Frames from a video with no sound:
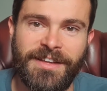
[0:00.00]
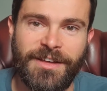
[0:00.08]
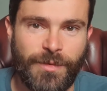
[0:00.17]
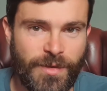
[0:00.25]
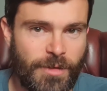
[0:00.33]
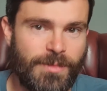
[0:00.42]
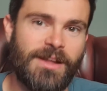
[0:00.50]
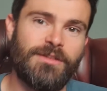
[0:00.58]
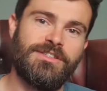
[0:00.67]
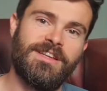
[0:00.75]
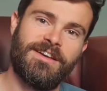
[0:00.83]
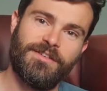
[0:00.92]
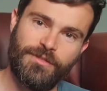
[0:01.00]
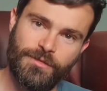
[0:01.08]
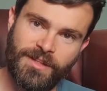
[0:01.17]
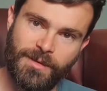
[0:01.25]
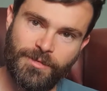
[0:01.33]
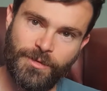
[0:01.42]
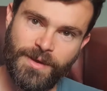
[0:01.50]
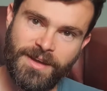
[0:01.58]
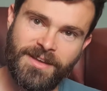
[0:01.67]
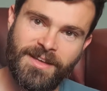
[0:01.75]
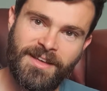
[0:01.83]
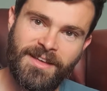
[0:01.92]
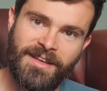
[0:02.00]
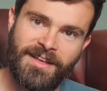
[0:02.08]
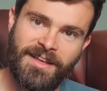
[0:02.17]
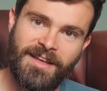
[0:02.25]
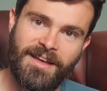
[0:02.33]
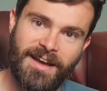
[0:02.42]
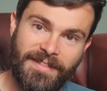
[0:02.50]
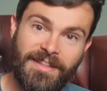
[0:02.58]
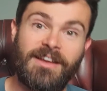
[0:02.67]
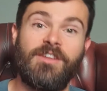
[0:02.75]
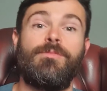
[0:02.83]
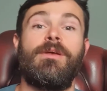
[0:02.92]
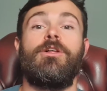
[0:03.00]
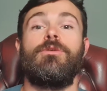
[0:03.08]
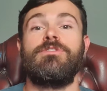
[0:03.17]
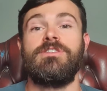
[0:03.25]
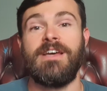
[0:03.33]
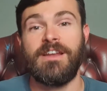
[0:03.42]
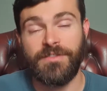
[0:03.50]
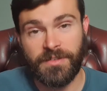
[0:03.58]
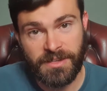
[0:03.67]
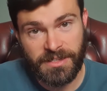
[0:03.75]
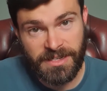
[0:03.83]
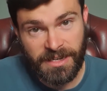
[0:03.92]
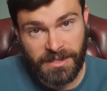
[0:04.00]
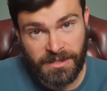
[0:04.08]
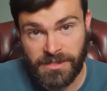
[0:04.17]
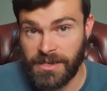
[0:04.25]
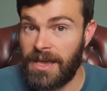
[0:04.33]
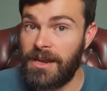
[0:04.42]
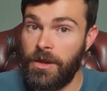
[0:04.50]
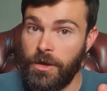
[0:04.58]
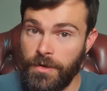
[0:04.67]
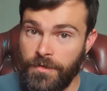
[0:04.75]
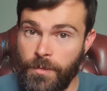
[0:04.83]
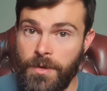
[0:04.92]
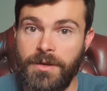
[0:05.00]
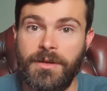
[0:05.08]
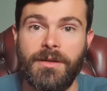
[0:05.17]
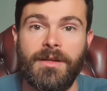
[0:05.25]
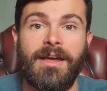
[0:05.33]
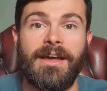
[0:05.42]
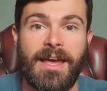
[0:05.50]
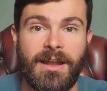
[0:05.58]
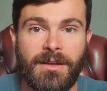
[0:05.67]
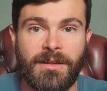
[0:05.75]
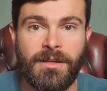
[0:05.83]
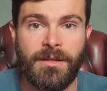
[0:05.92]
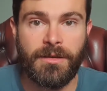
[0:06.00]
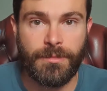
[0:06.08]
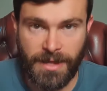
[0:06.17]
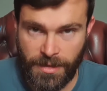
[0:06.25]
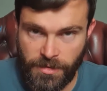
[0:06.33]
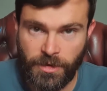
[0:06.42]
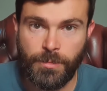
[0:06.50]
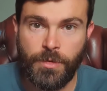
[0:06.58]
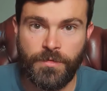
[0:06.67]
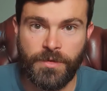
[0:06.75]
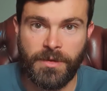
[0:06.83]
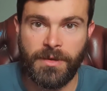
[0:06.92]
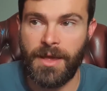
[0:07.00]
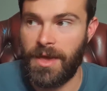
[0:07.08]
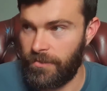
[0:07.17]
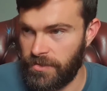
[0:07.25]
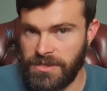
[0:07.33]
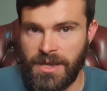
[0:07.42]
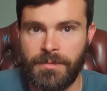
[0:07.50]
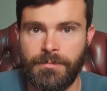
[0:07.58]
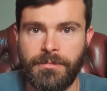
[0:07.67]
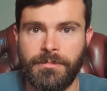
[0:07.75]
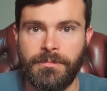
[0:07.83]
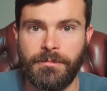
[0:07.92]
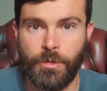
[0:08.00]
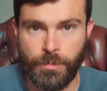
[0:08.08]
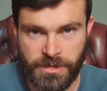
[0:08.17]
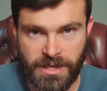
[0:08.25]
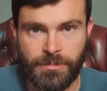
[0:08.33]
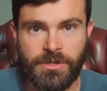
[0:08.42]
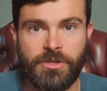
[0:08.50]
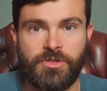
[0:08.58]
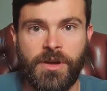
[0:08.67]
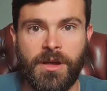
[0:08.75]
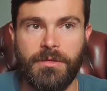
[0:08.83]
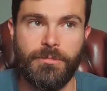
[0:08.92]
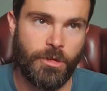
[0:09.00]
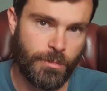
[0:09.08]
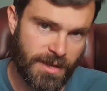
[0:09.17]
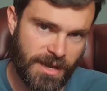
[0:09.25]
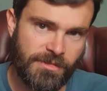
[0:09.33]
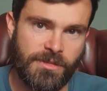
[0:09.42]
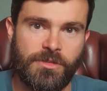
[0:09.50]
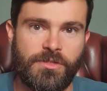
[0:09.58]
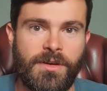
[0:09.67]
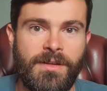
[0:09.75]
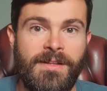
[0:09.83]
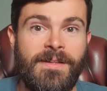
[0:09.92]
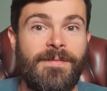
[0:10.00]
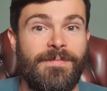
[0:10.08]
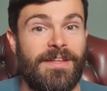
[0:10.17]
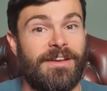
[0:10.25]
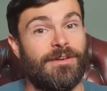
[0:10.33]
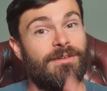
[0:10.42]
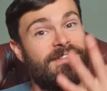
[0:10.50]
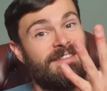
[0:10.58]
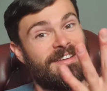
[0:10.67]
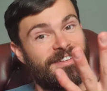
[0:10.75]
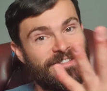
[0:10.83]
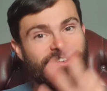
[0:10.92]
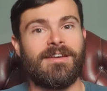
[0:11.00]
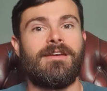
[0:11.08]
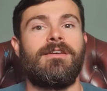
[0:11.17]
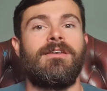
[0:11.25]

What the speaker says: When you've been able to take a few steps away, and then you've built up to 10 or 15 seconds, again longer if you want, again, without the dog moving, every time, multiple times on the trot, multiple days on the trot. Then you go to stage 3.